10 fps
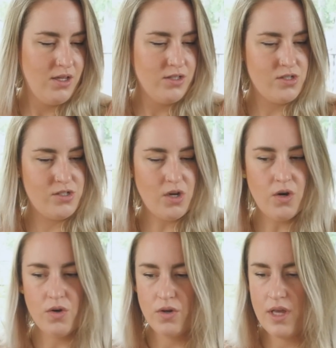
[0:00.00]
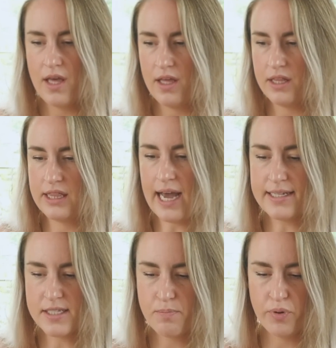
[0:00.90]
So
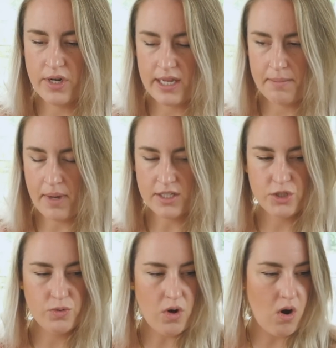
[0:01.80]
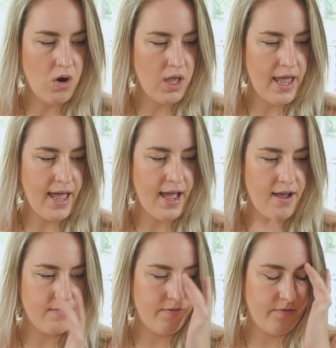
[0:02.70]
that's pretty much all I
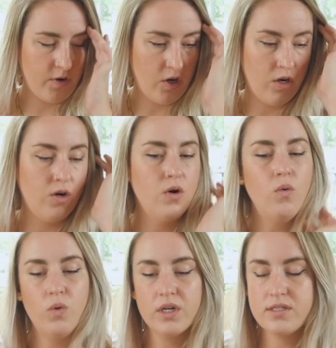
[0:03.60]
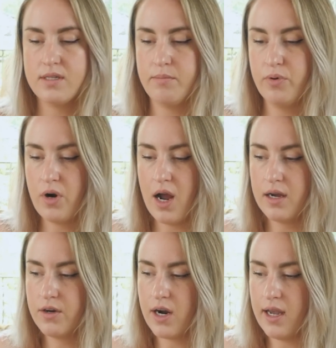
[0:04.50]
have for works in
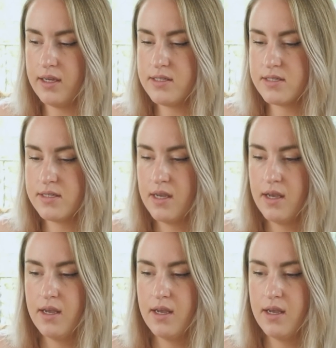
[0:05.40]
progress.